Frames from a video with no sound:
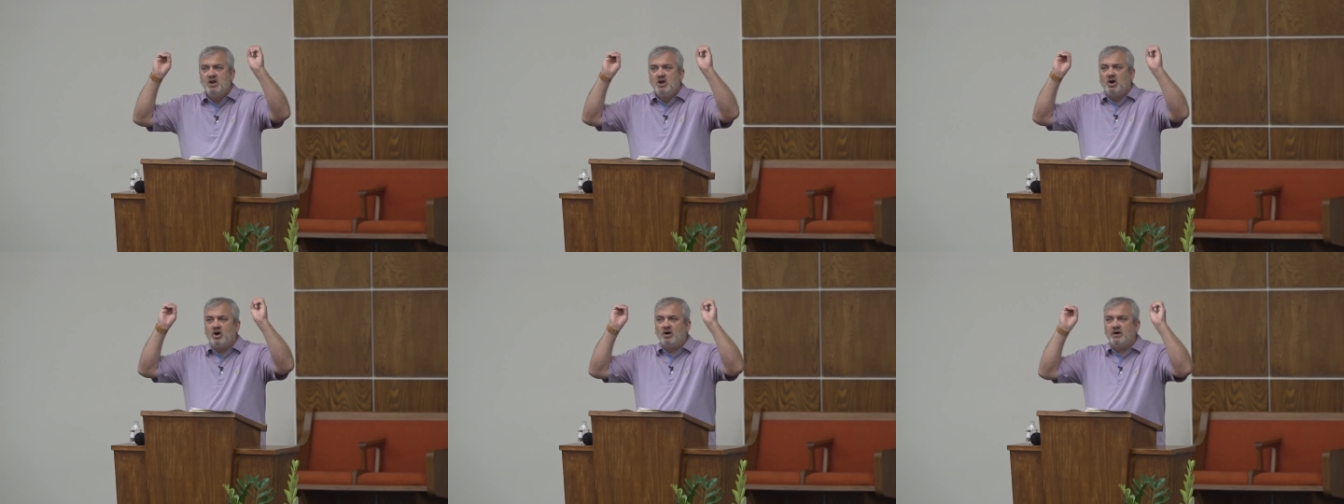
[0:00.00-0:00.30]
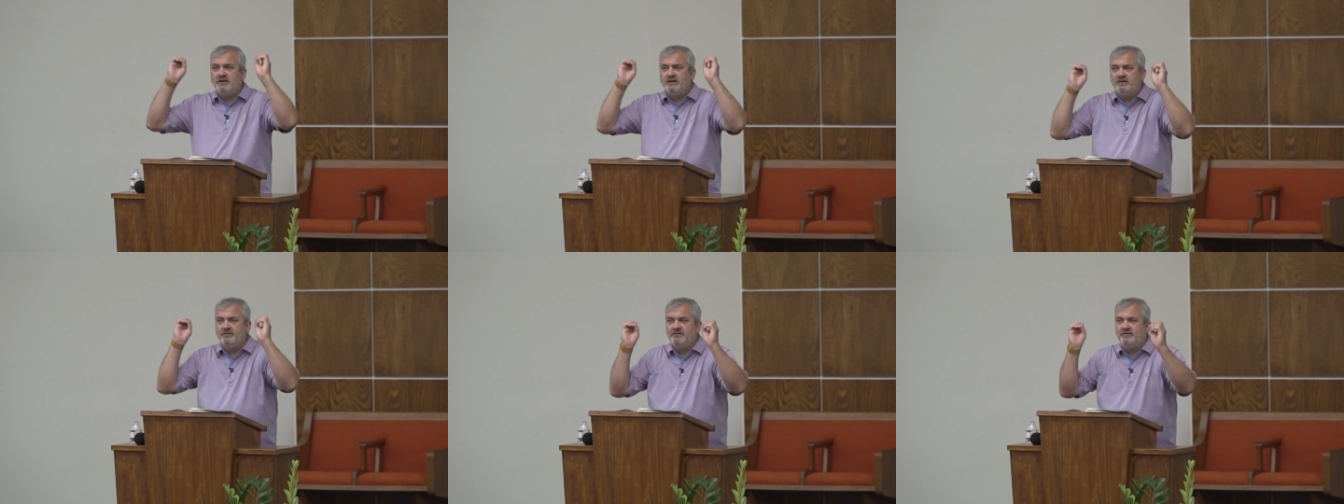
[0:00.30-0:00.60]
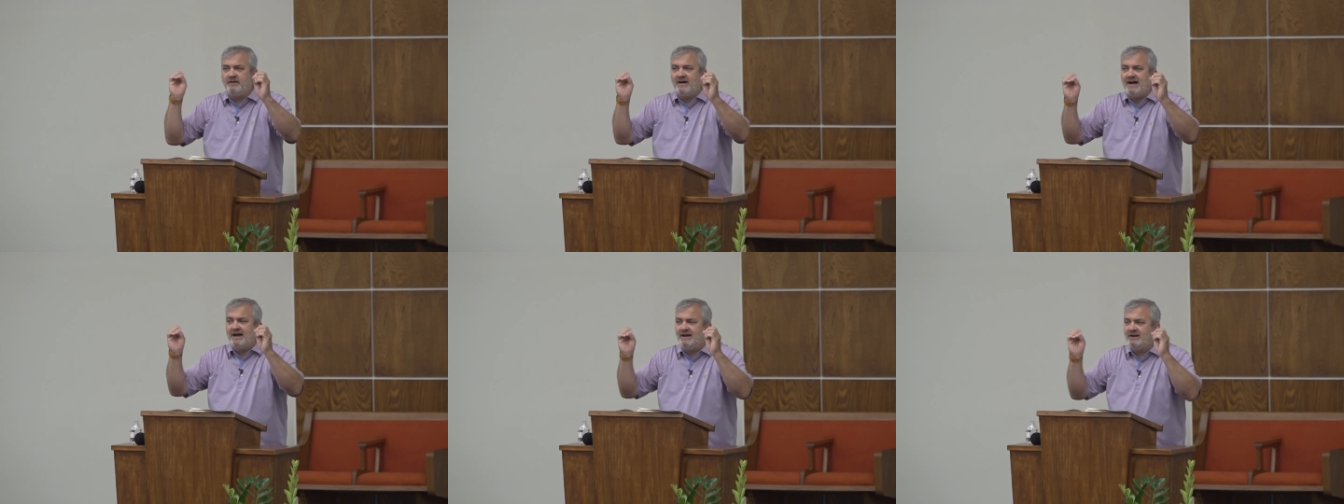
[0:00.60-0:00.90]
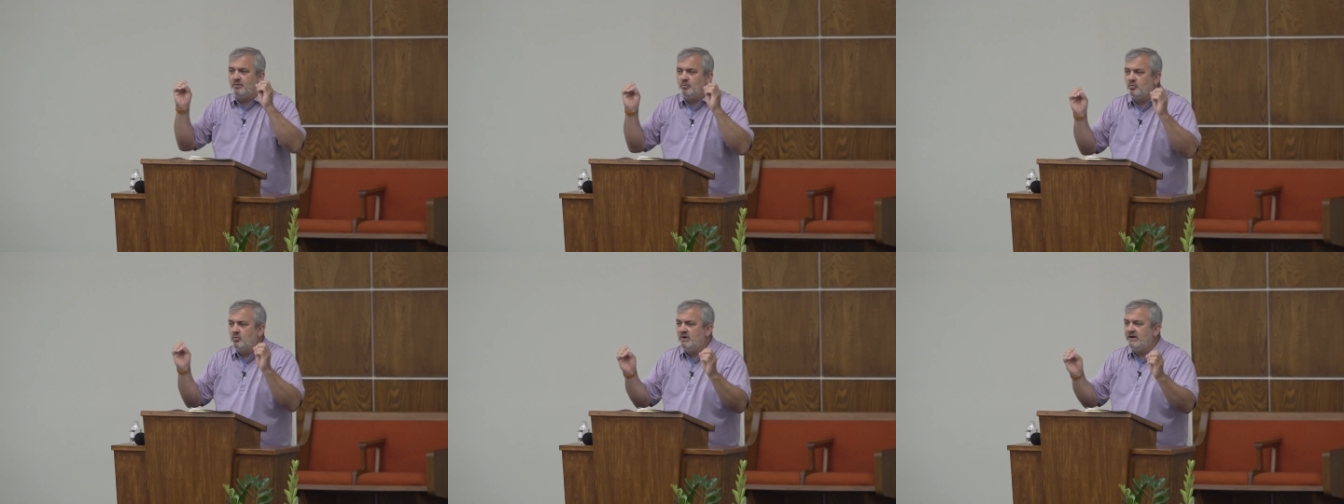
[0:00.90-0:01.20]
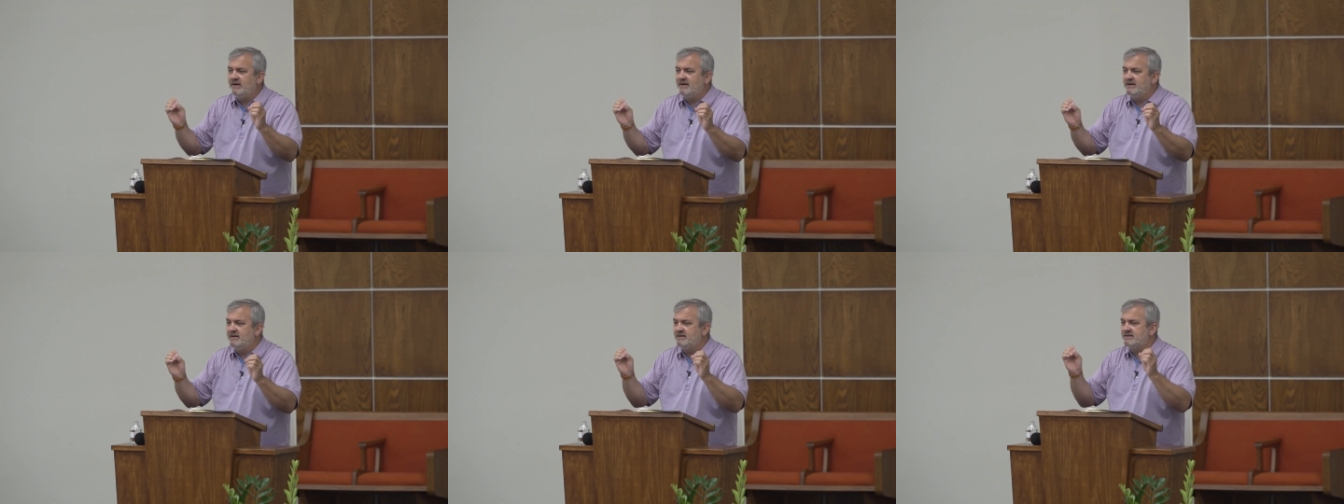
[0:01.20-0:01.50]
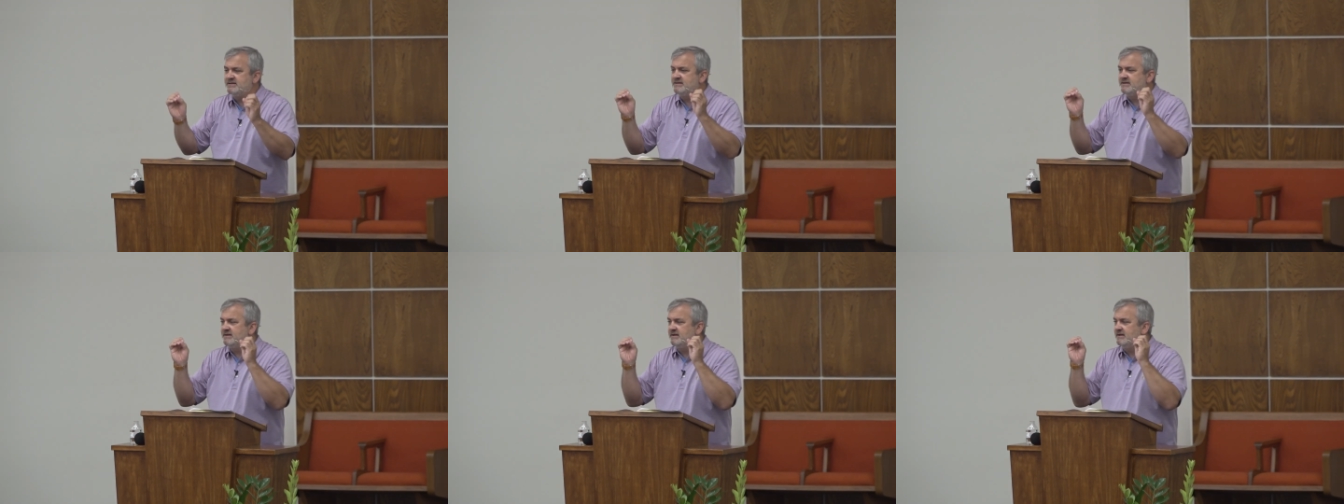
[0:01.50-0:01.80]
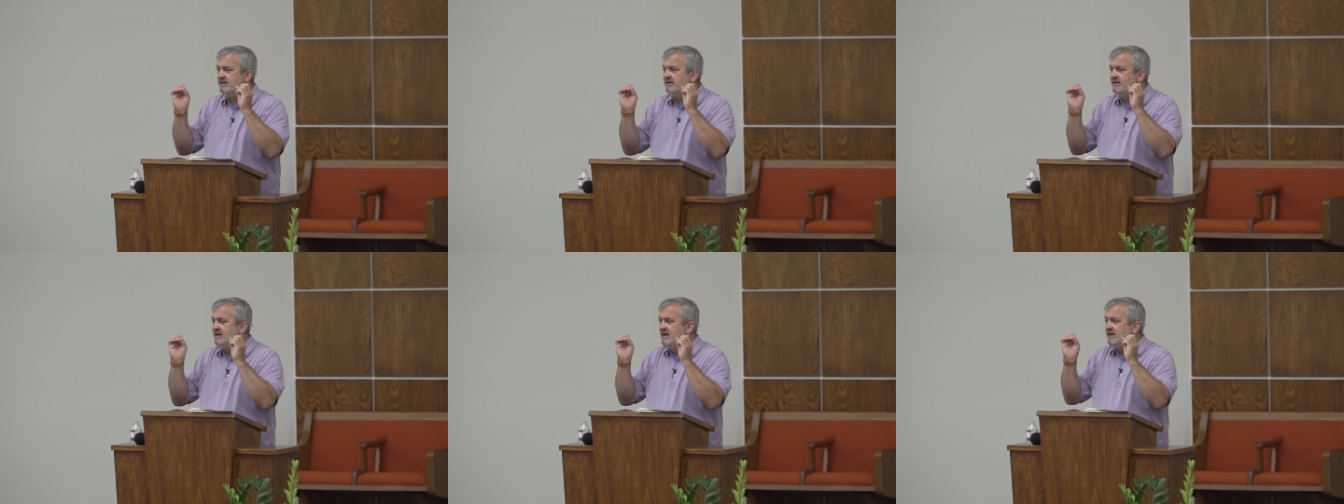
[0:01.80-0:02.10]
are a divine witness
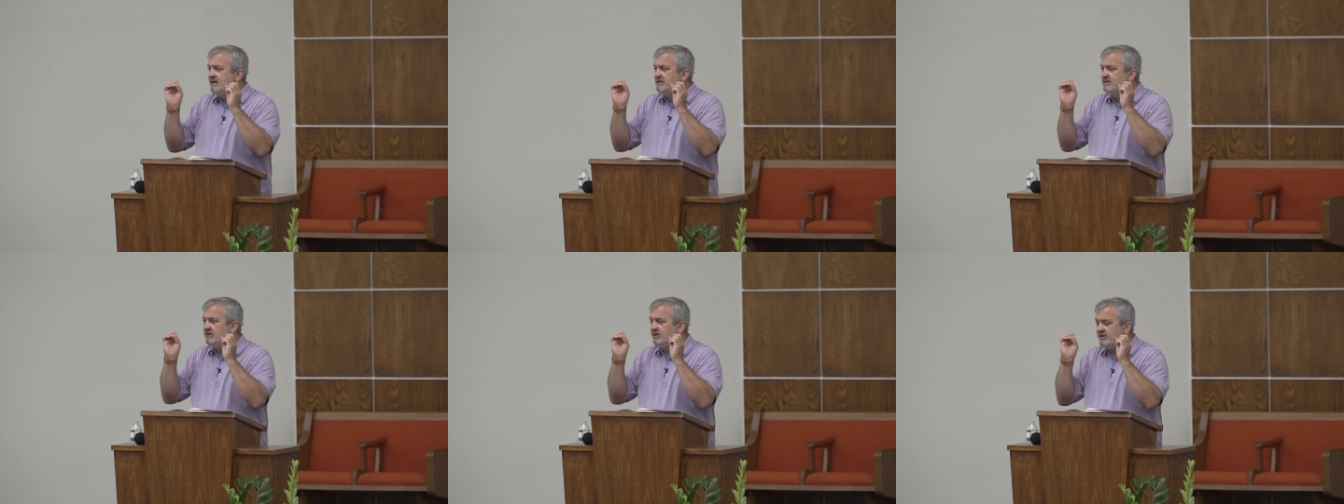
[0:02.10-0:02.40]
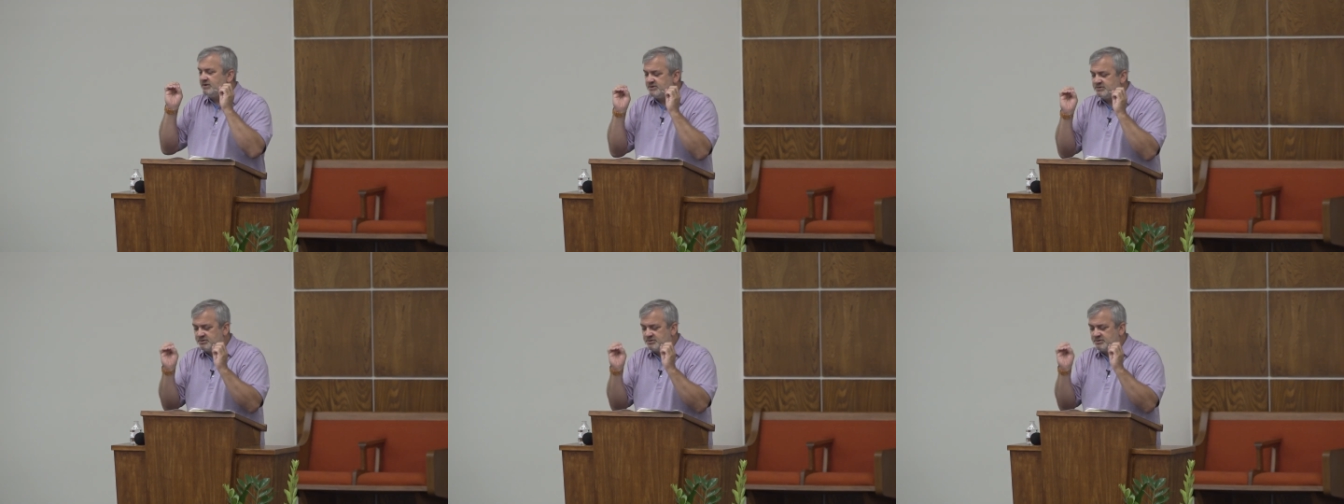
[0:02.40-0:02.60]
to to the